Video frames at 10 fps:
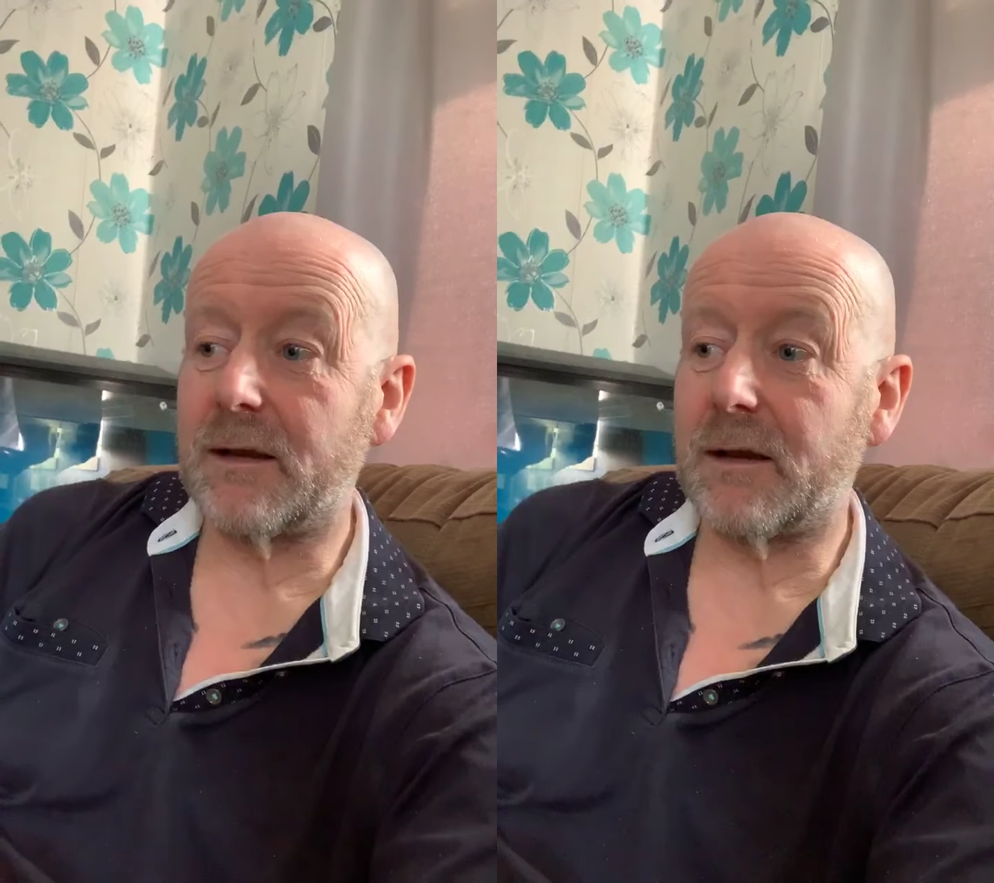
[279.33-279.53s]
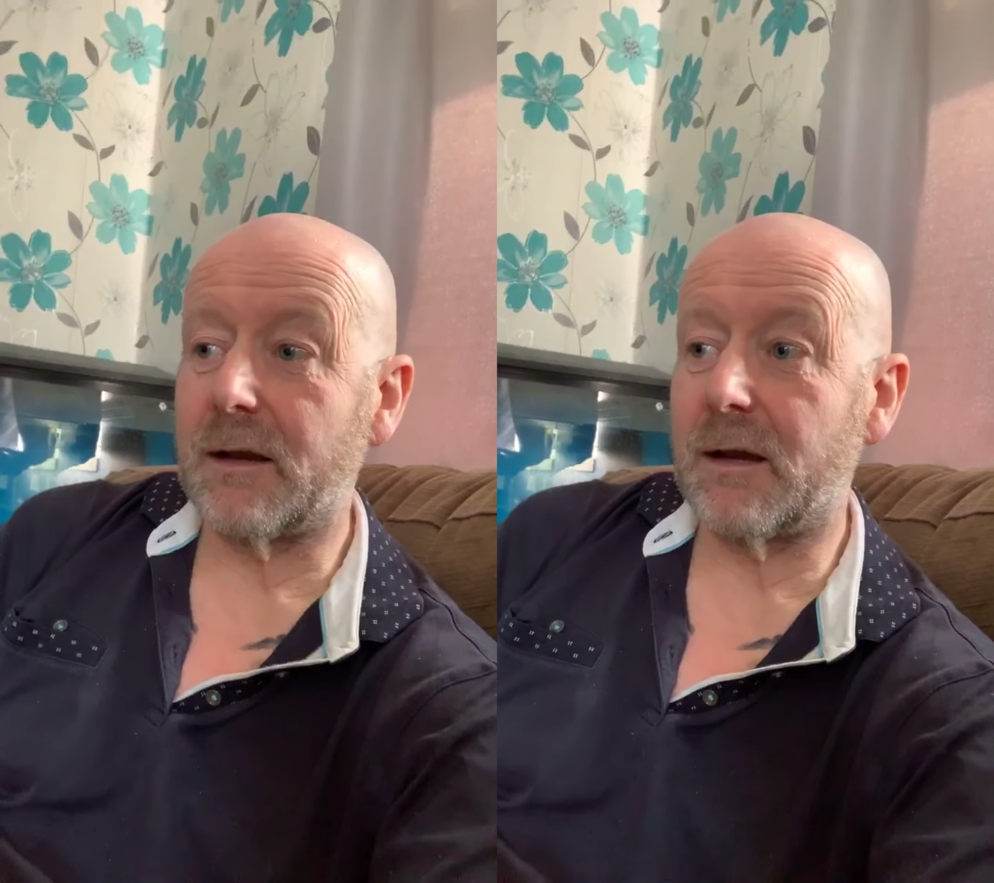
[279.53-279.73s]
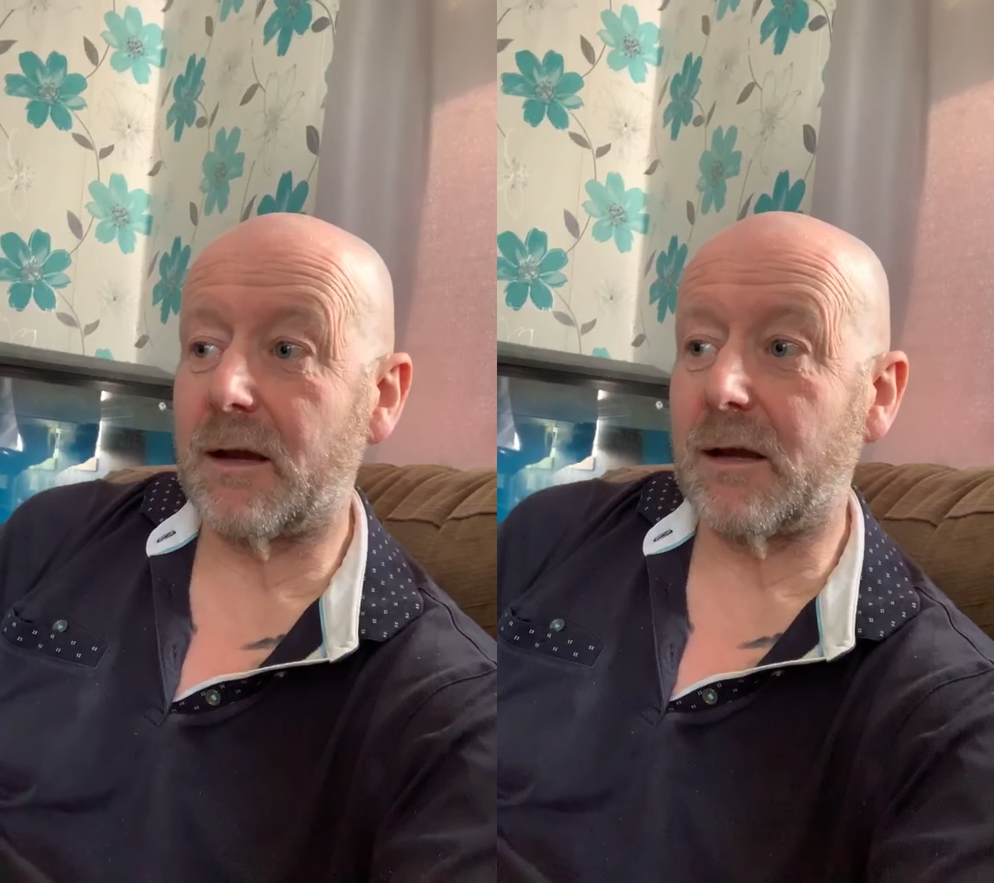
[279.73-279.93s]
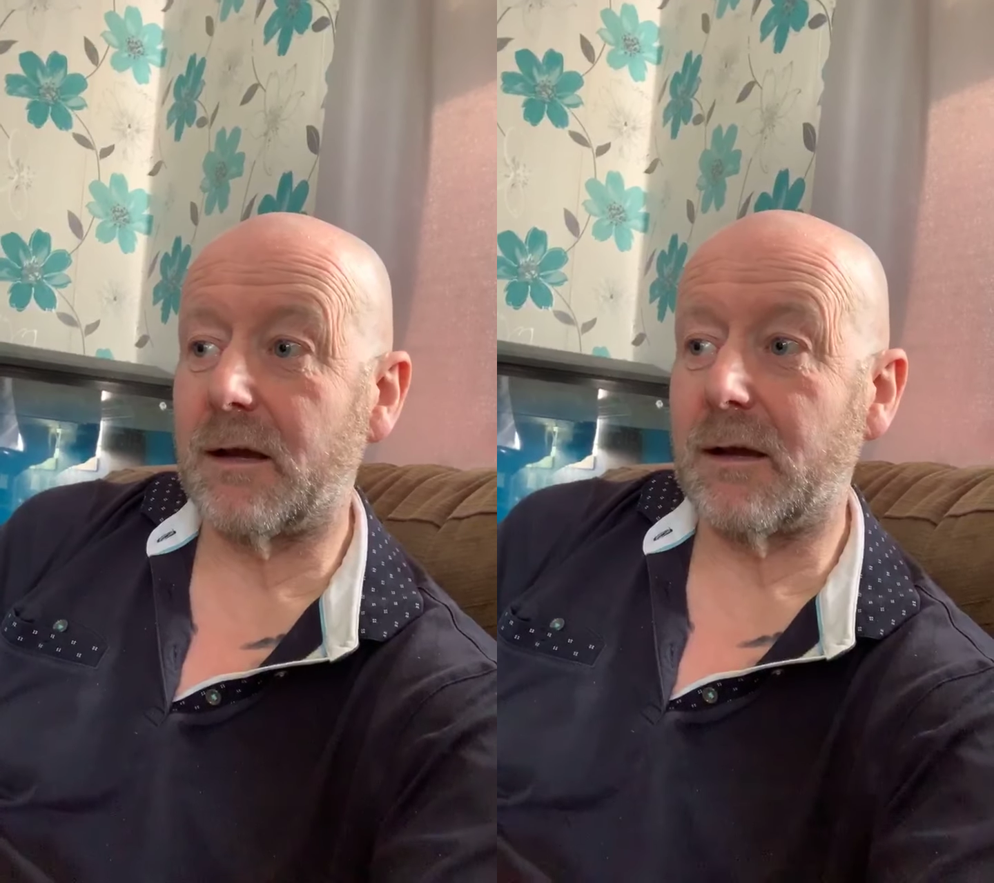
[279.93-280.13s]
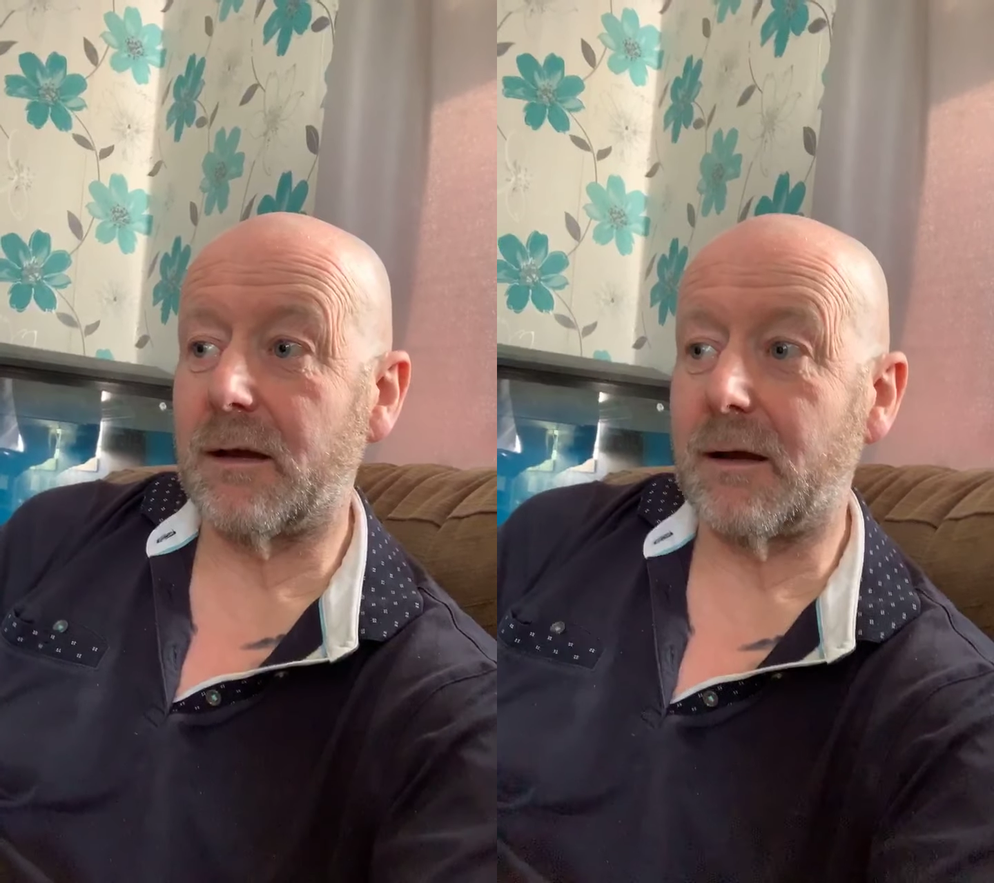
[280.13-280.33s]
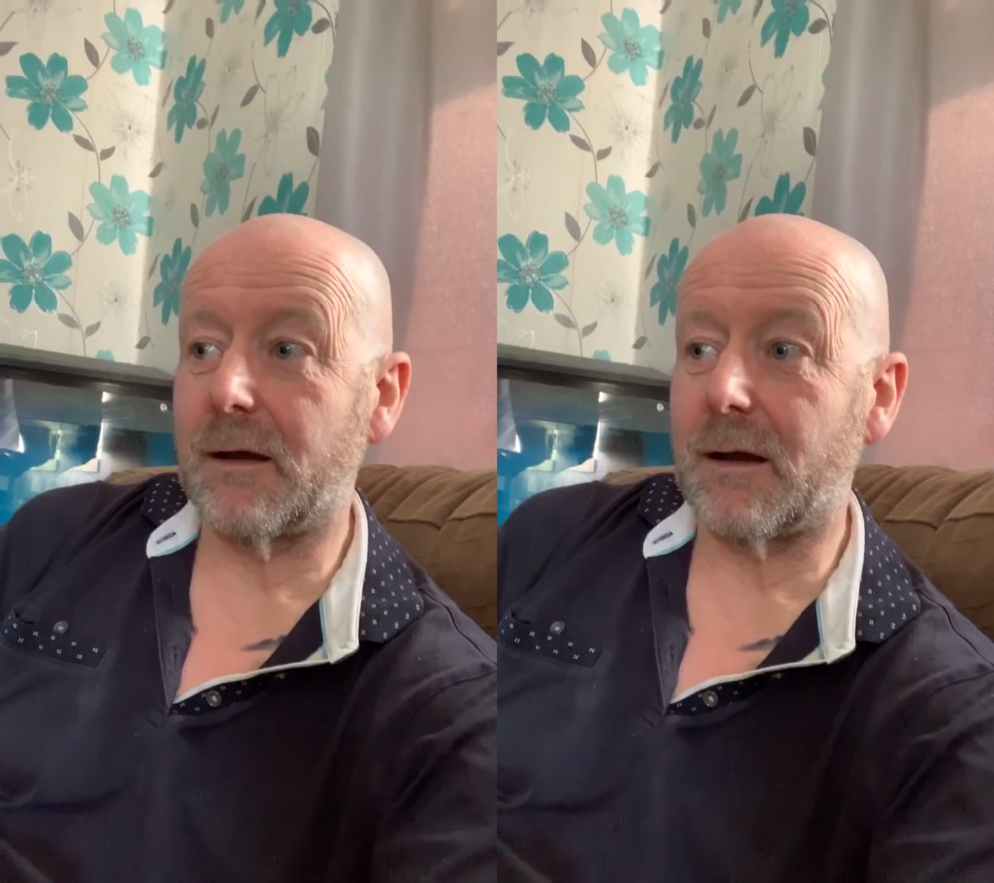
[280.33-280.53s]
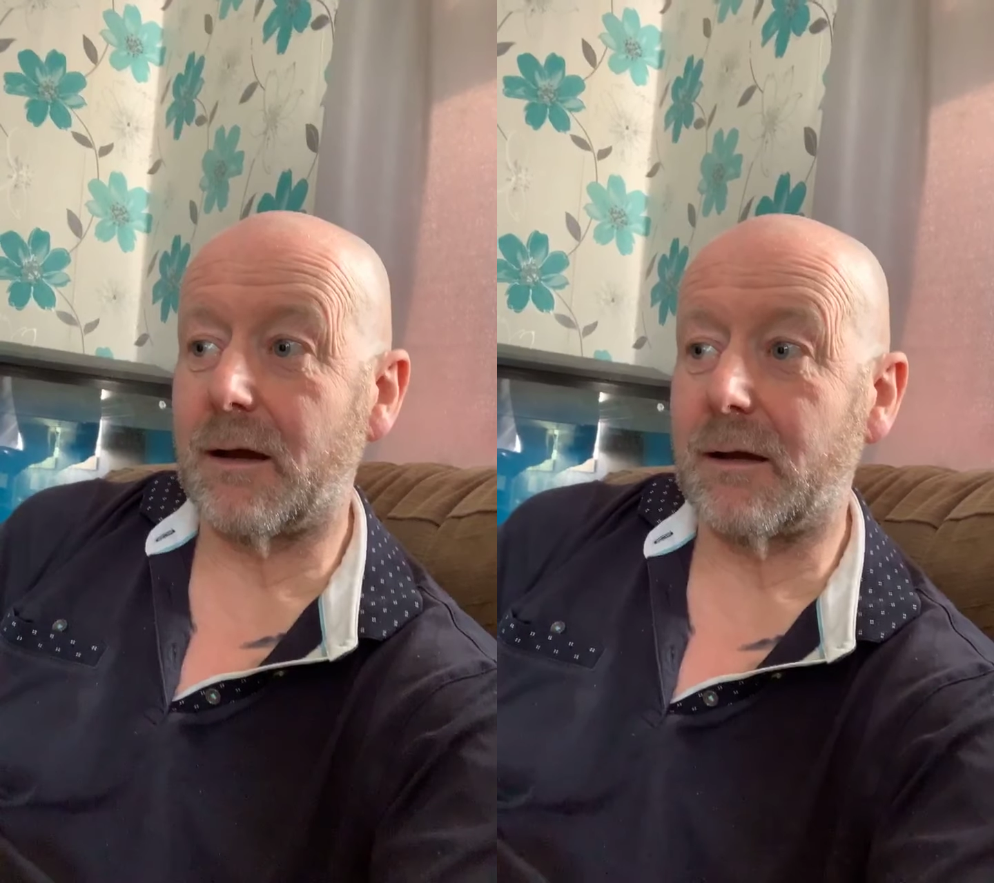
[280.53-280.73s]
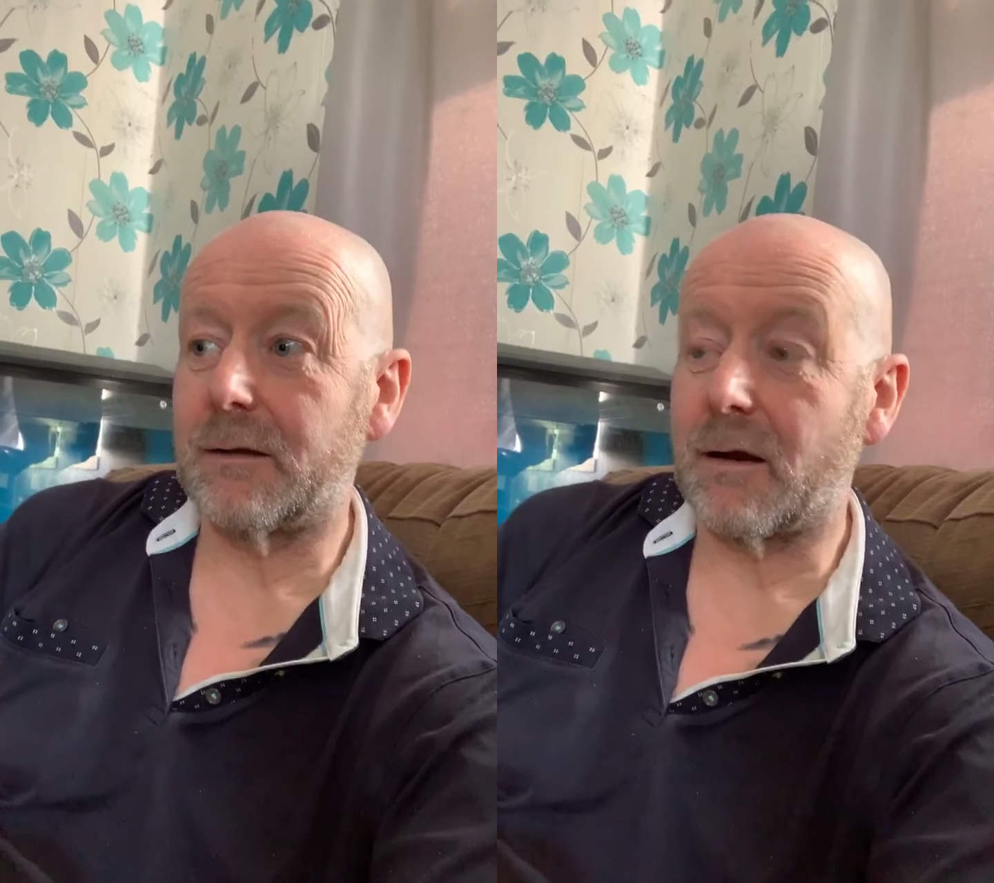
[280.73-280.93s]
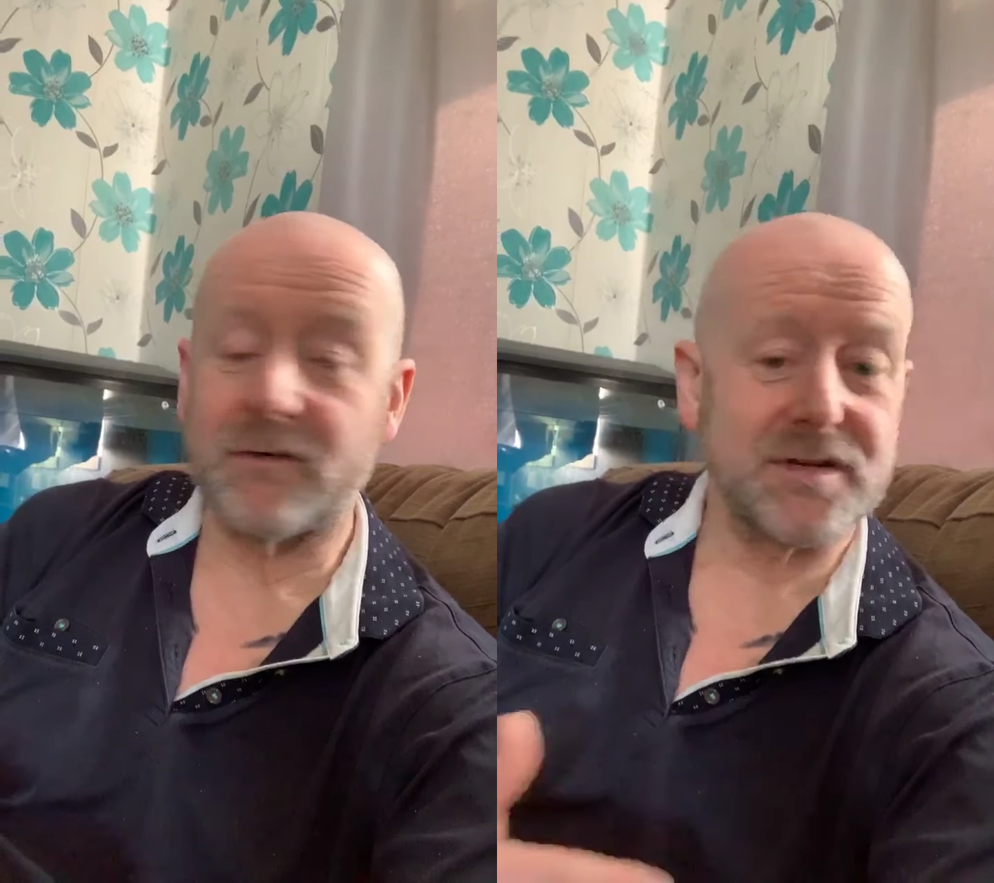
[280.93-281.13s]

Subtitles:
I've